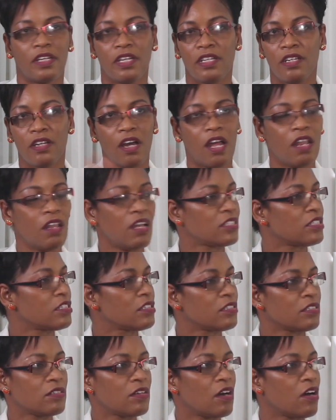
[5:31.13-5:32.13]
you know, a lot
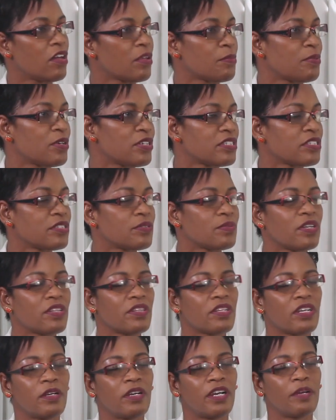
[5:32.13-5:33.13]
of other persons were
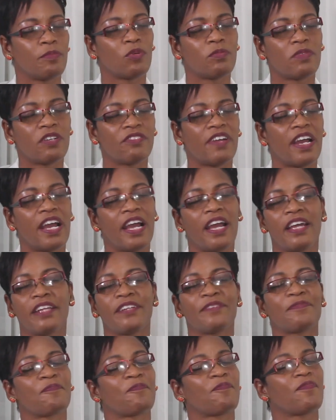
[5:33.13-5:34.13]
there. I boom a
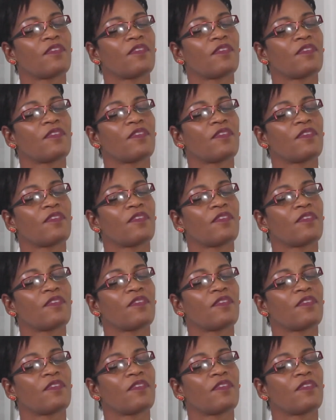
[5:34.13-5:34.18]
ride.